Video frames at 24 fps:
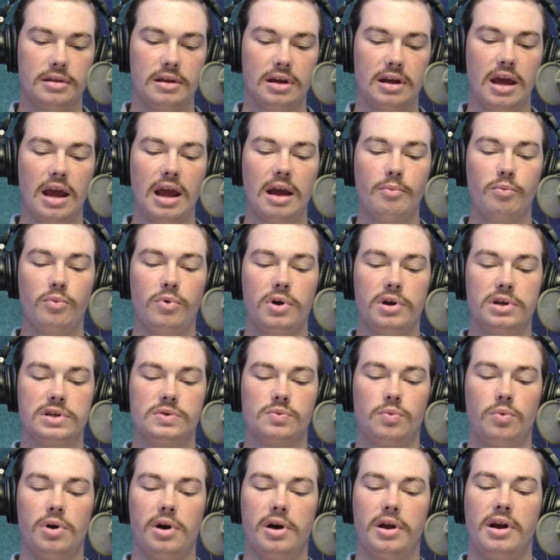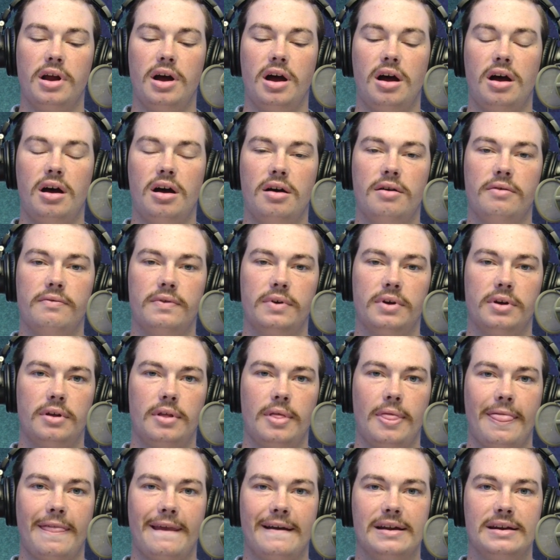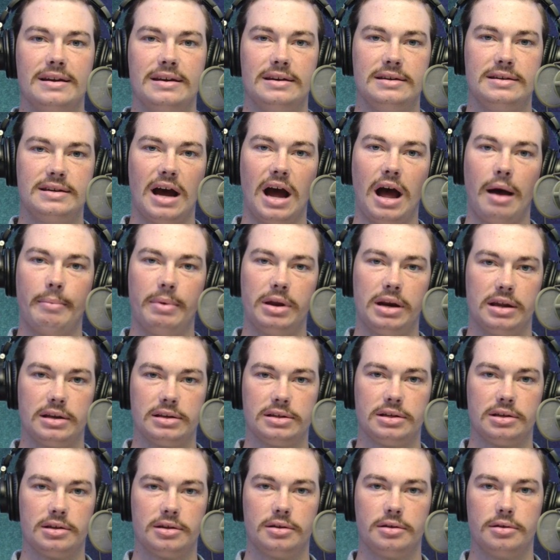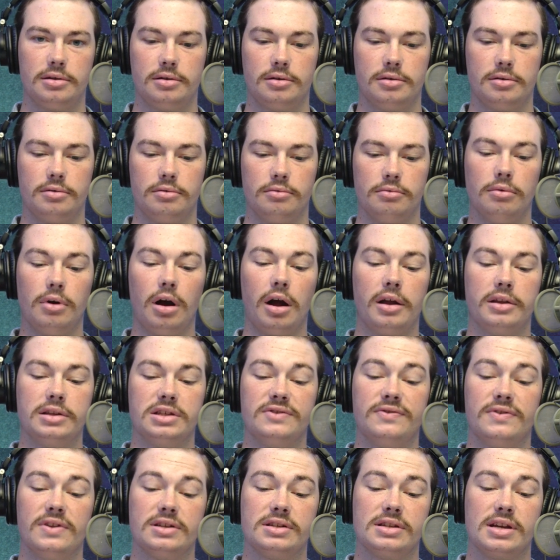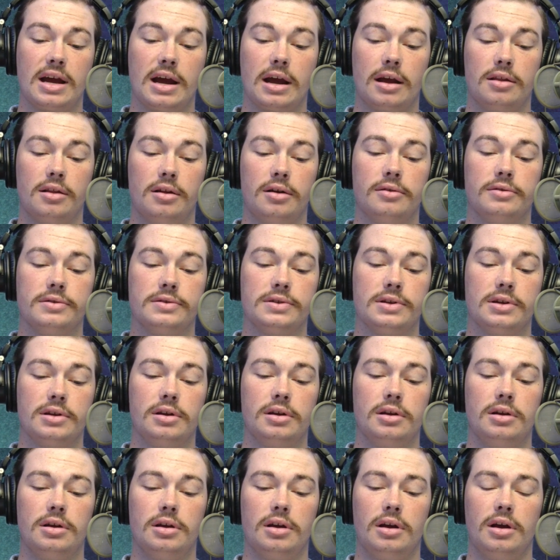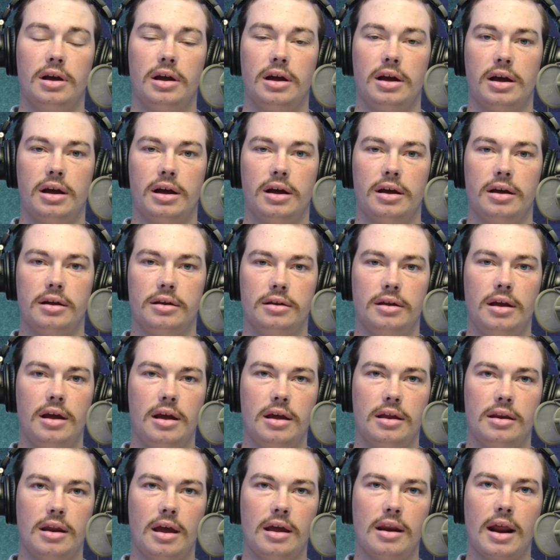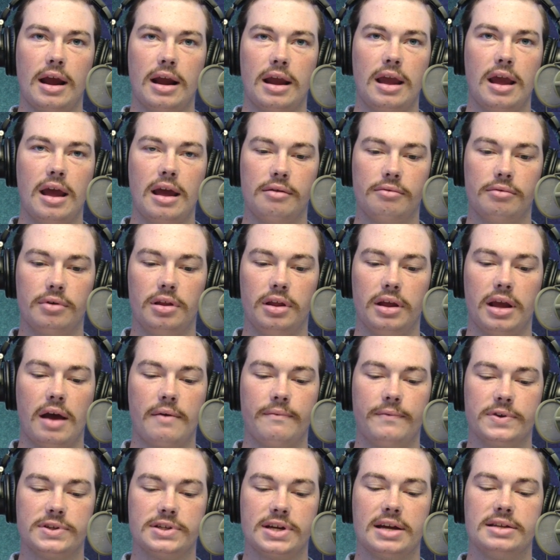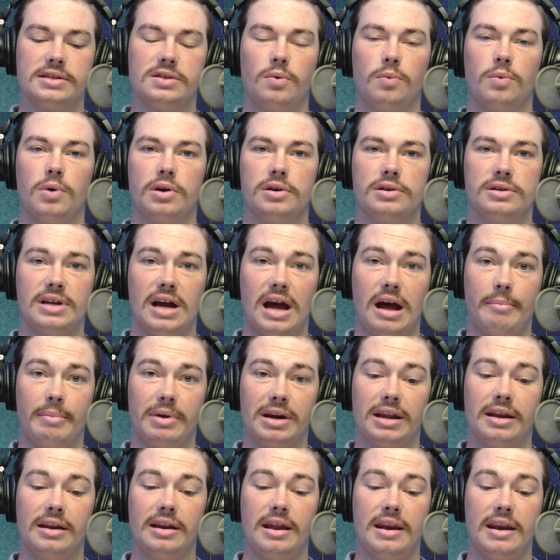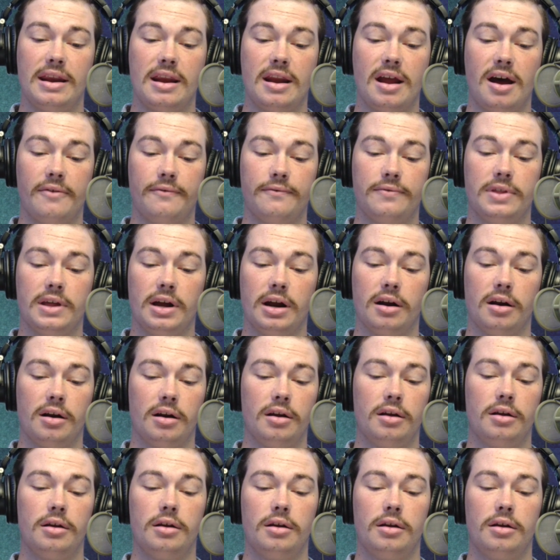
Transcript: game was one of dominant runs for the Cyclones, and I can't really emphasize the word dominant enough there.